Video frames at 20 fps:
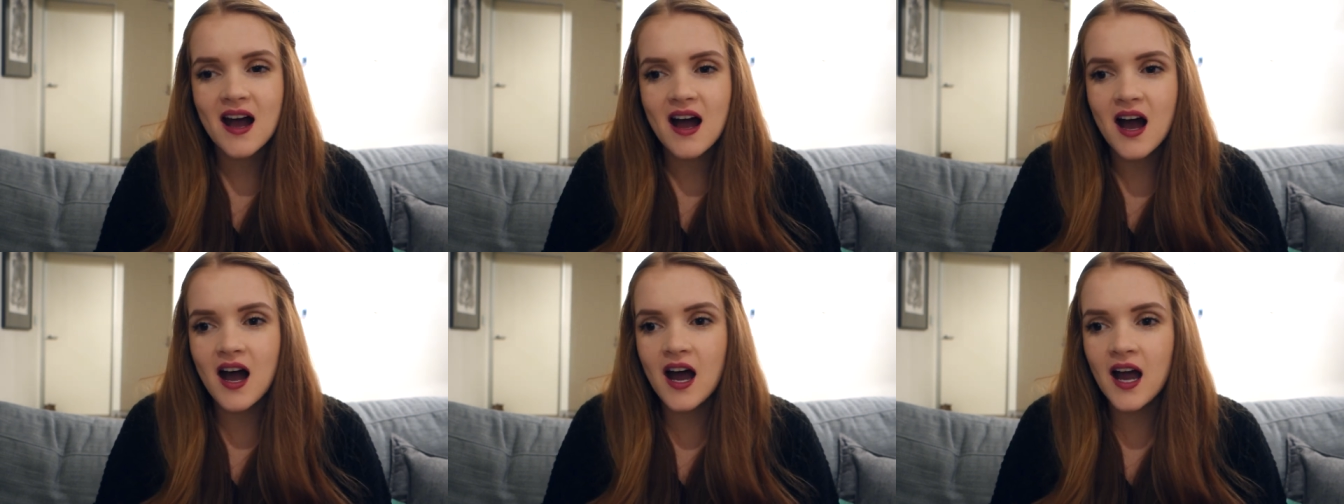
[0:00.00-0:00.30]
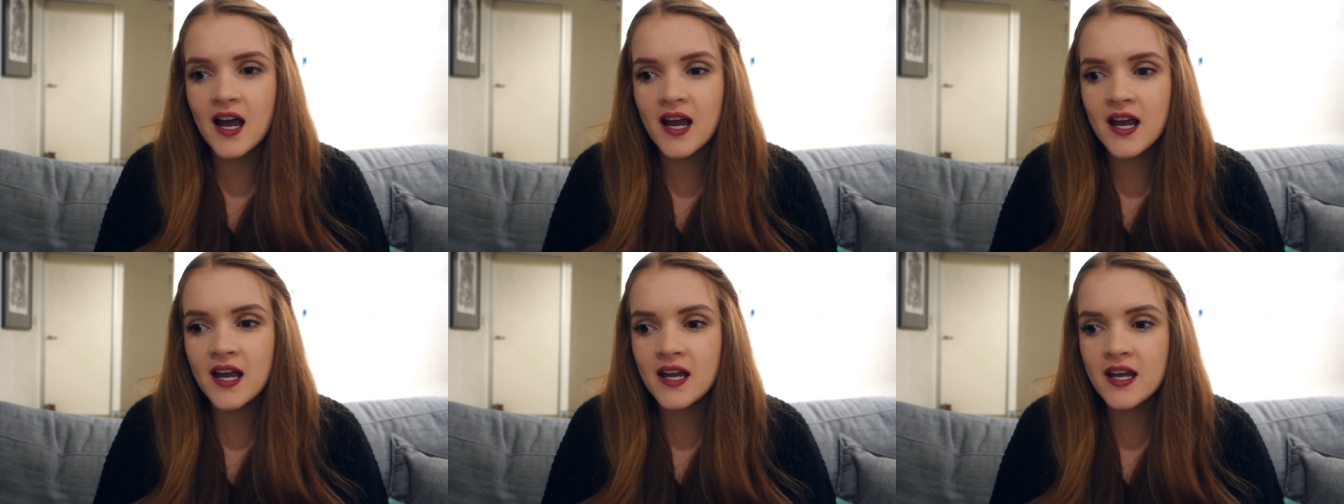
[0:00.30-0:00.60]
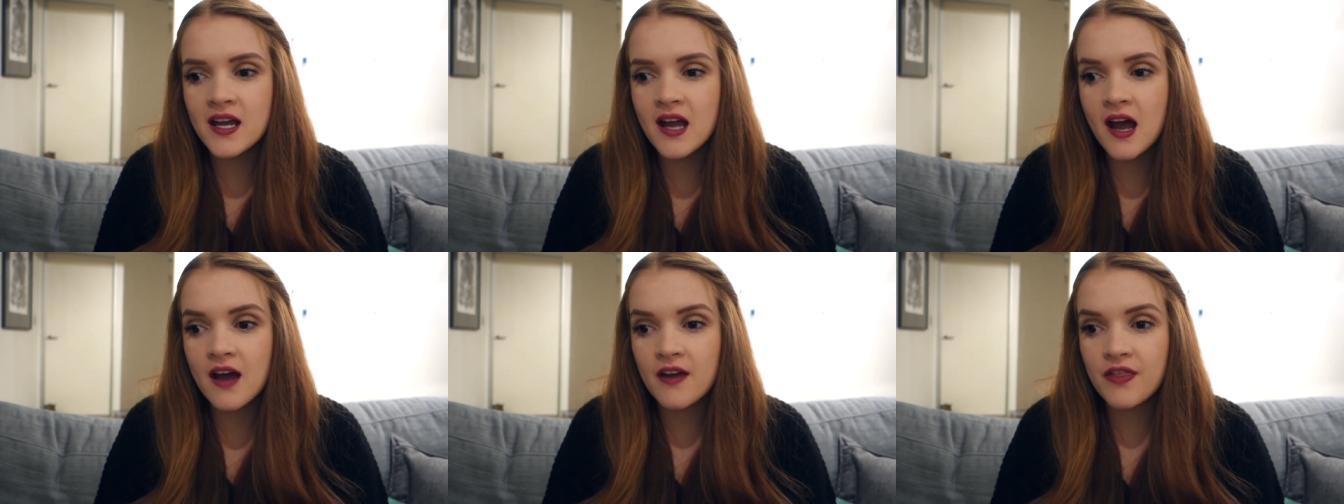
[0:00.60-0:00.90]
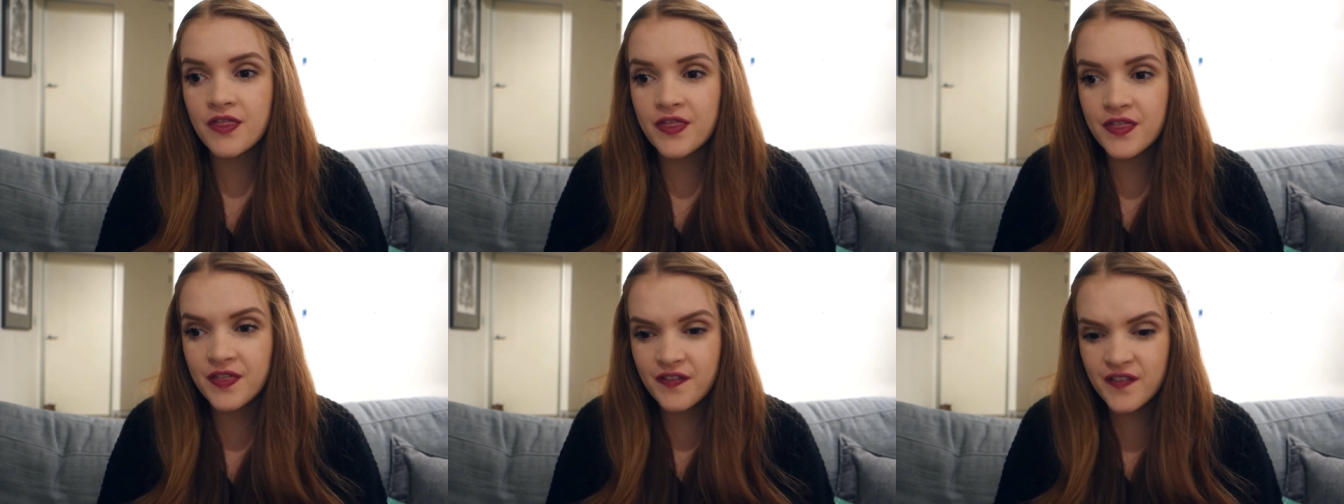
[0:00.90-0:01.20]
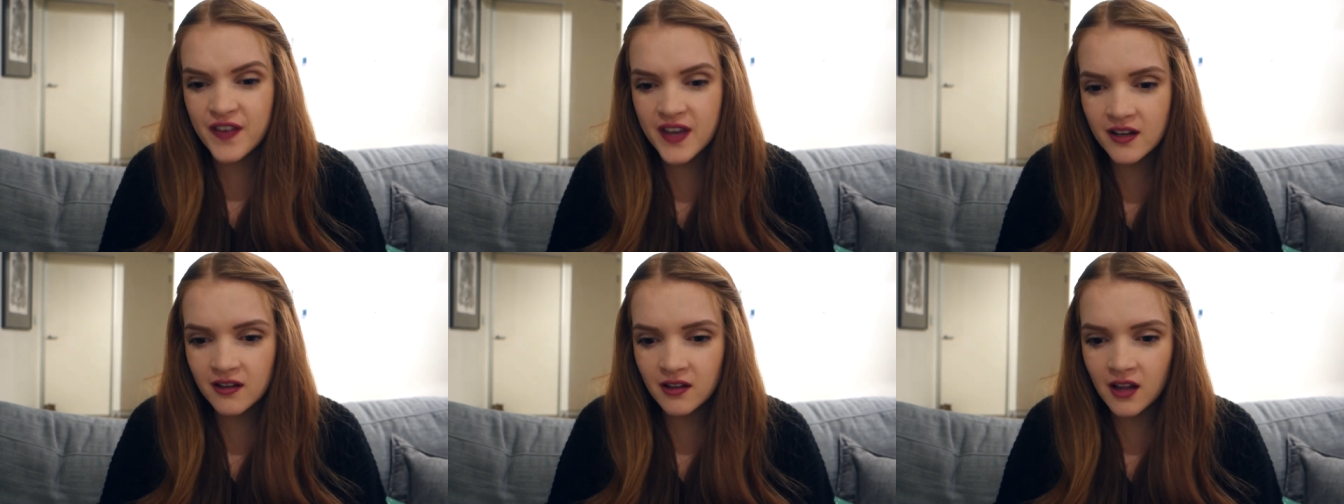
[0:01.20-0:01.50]
I
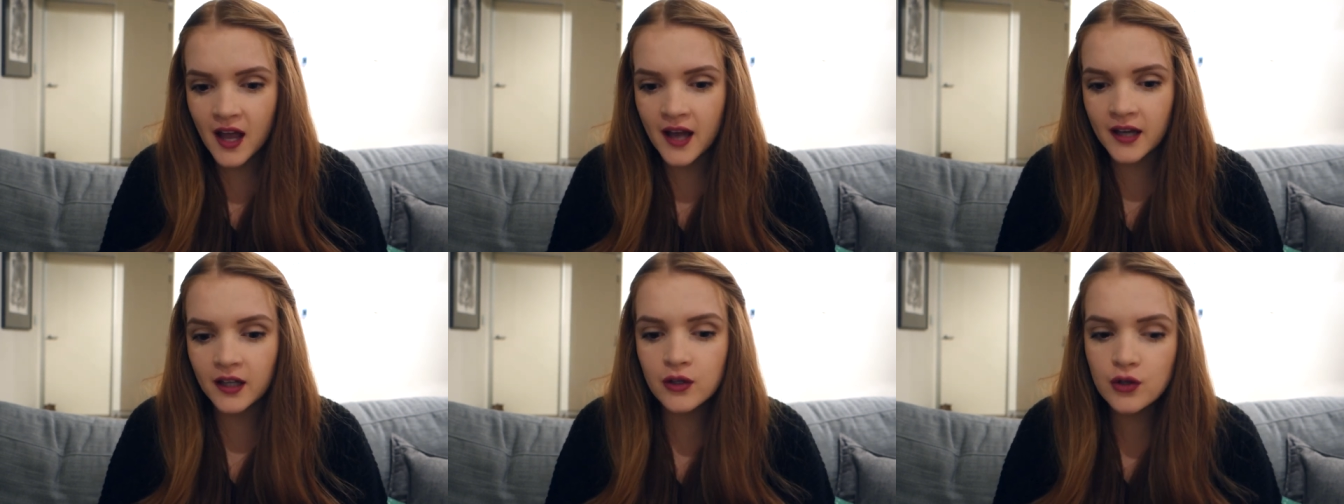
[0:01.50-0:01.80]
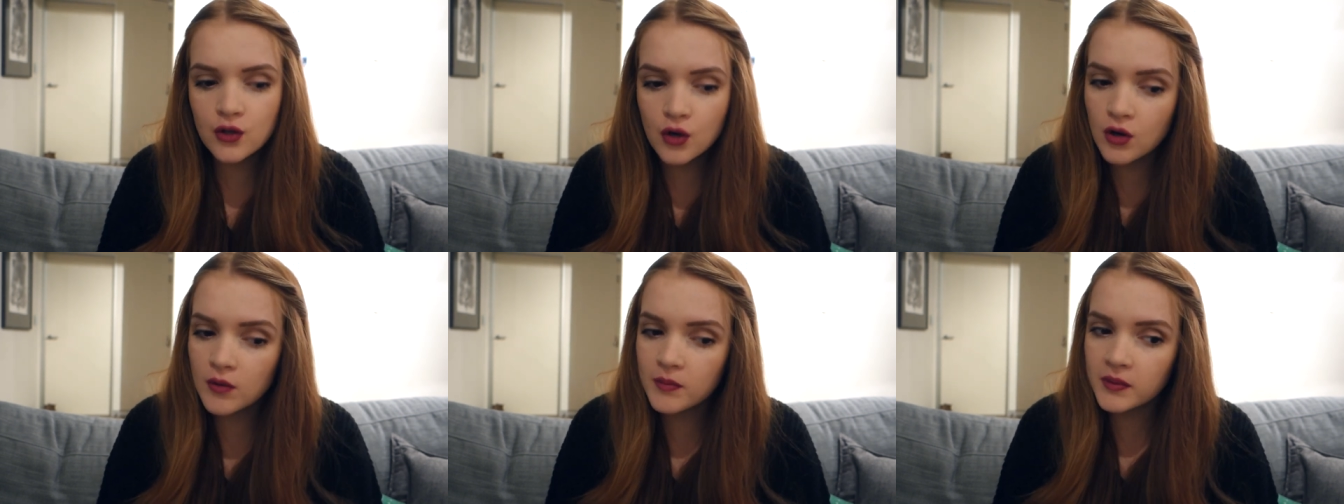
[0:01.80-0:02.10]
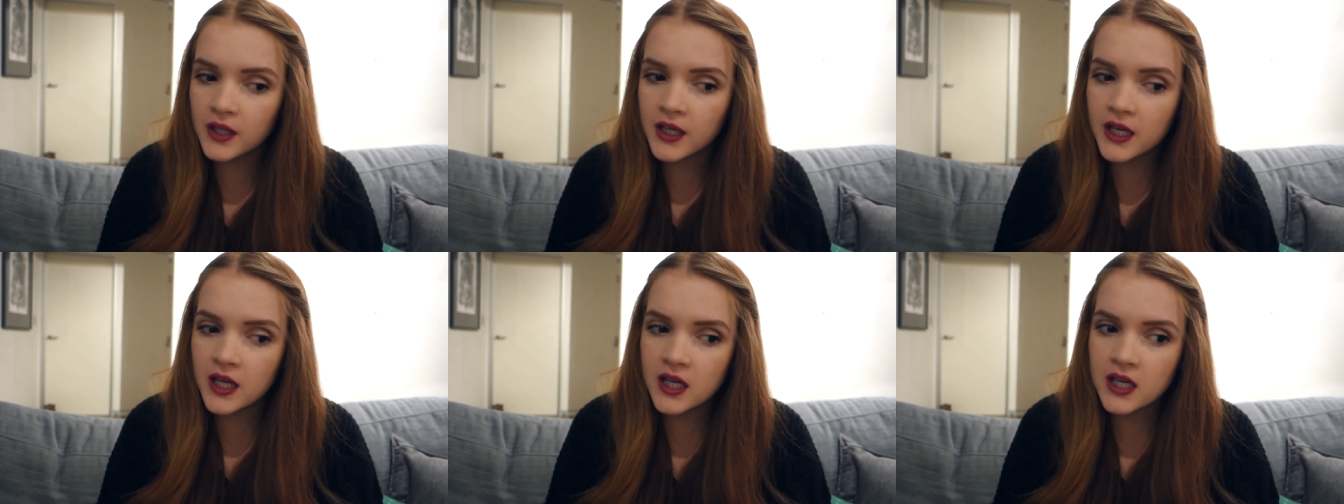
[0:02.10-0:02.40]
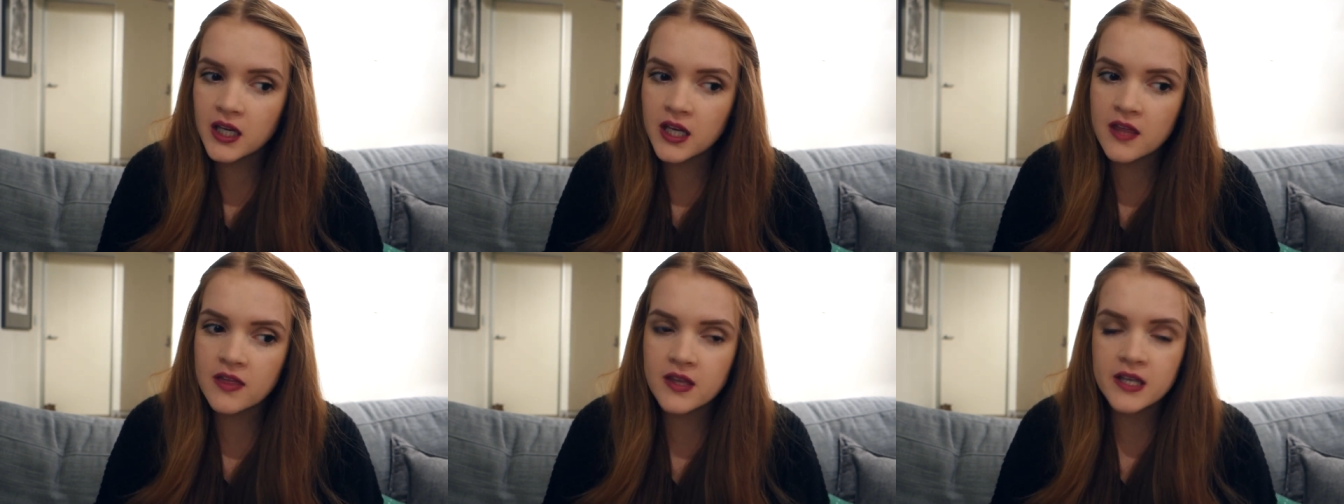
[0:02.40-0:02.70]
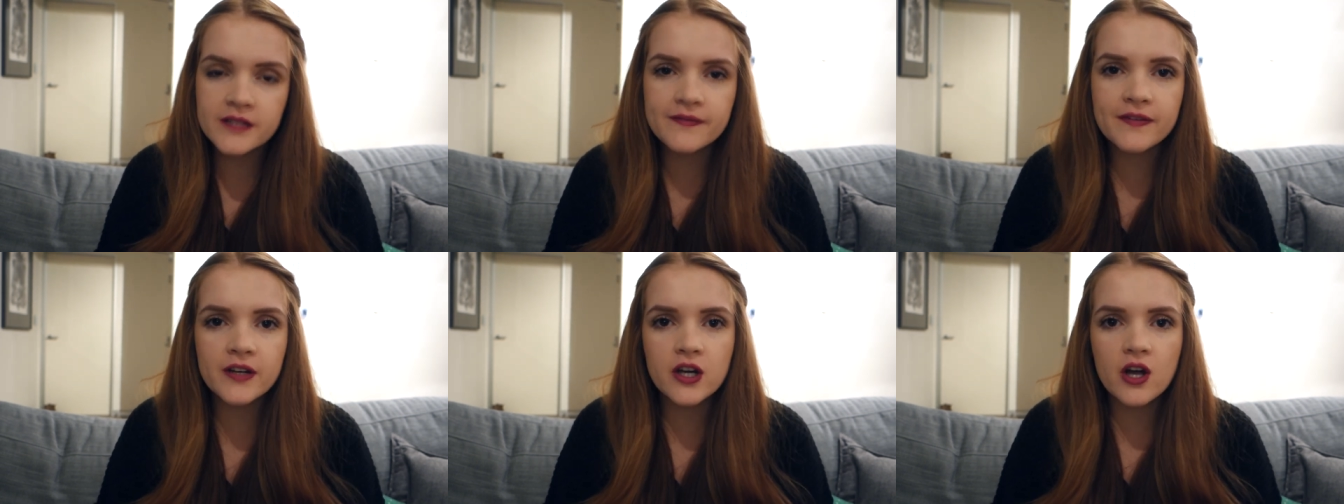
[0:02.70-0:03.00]
feel like normally in
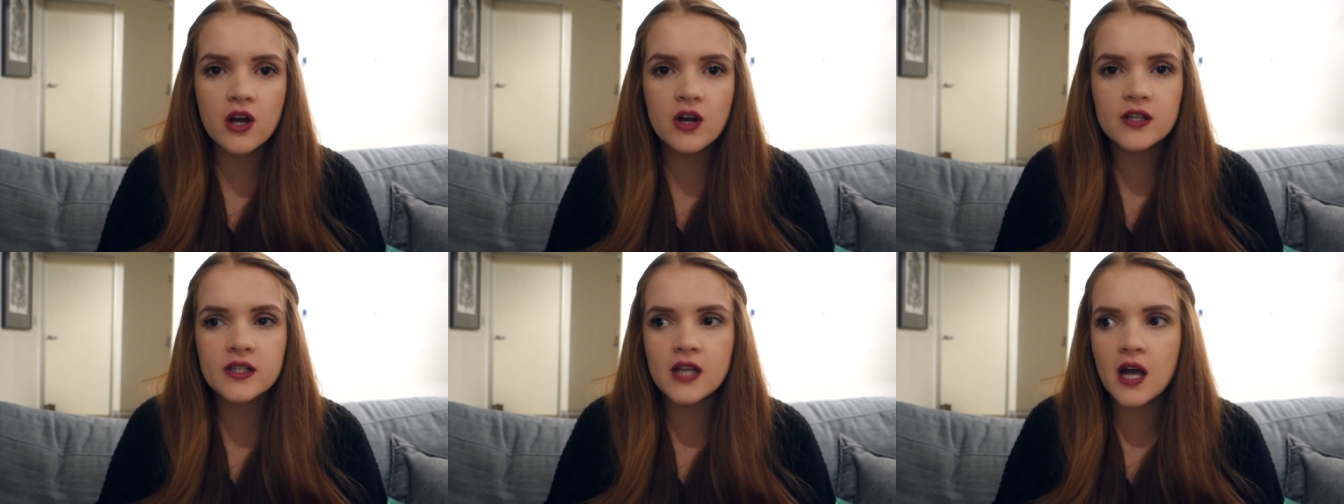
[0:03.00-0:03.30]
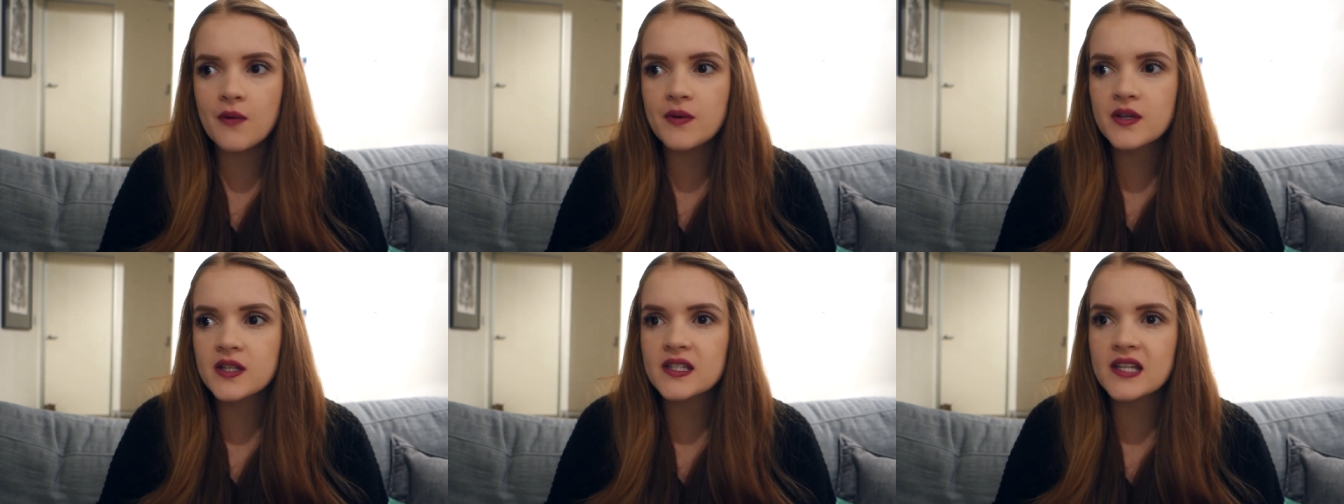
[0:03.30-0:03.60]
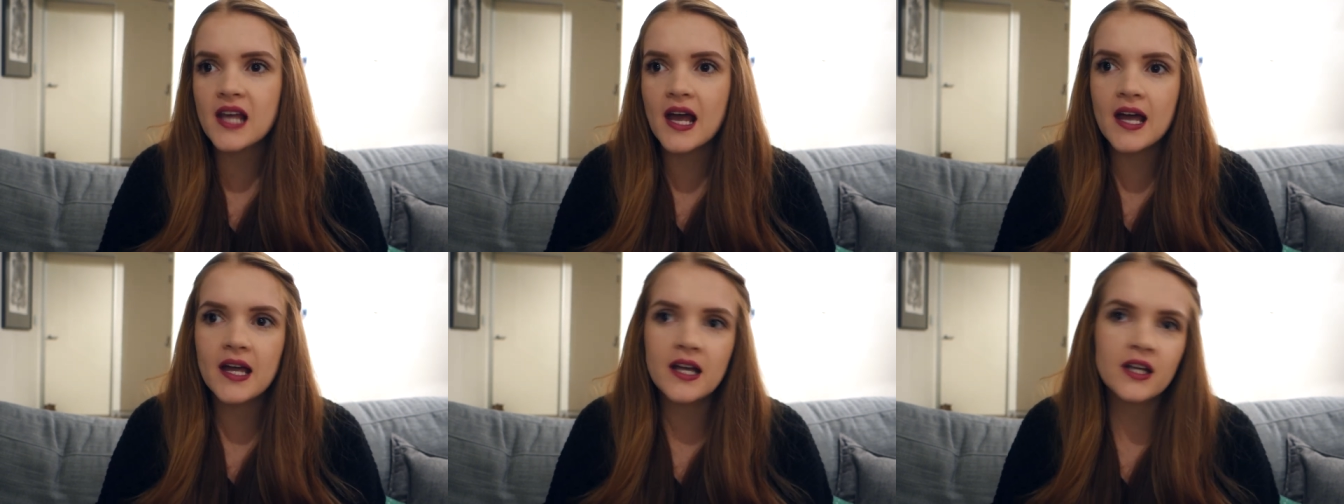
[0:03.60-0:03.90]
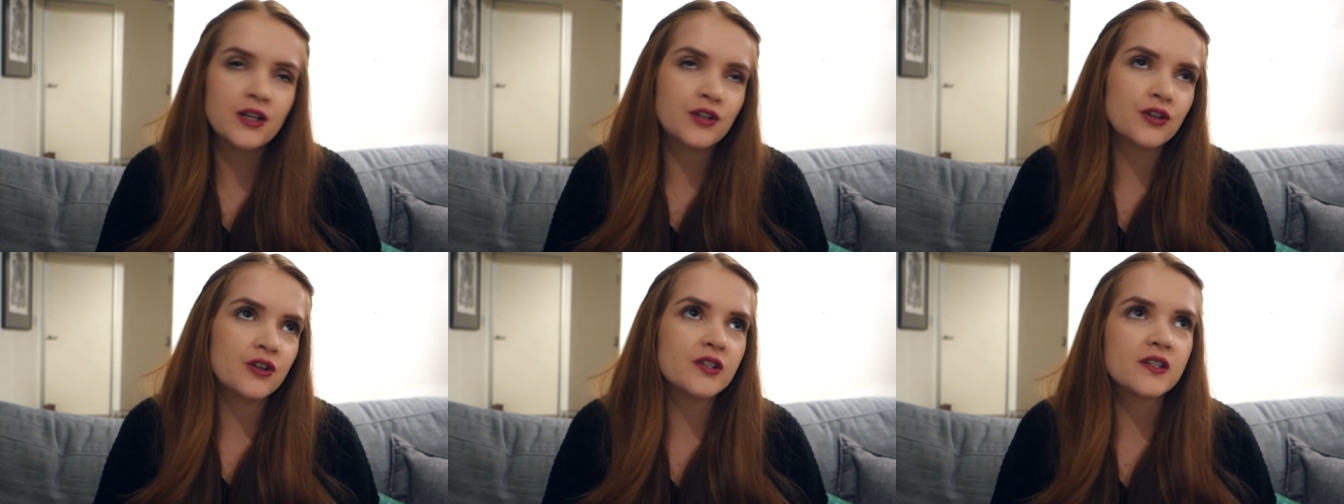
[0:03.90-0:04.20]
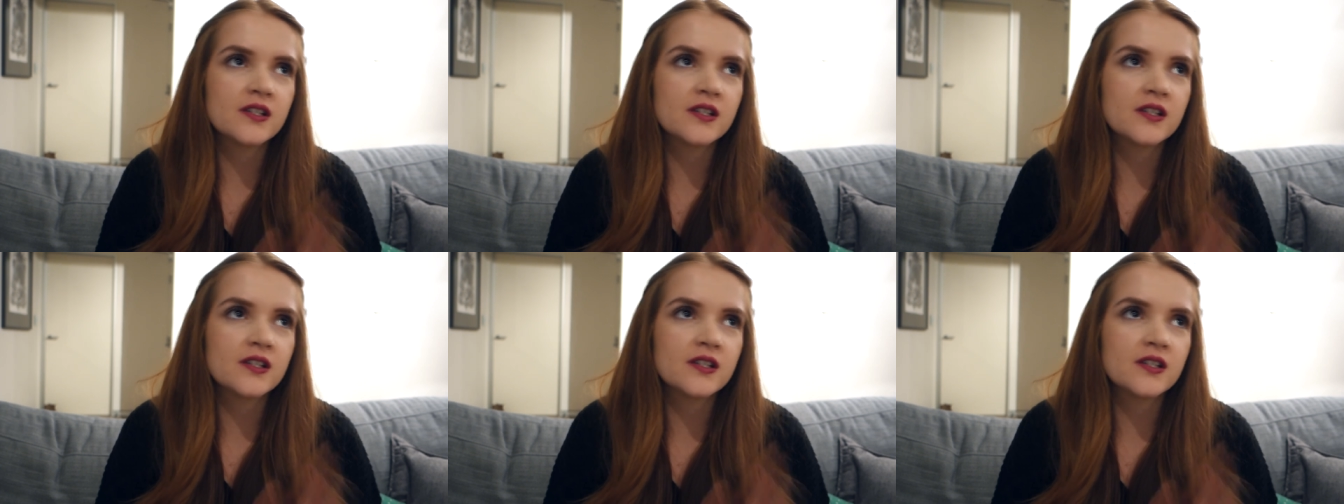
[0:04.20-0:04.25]
these videos I would say, you know,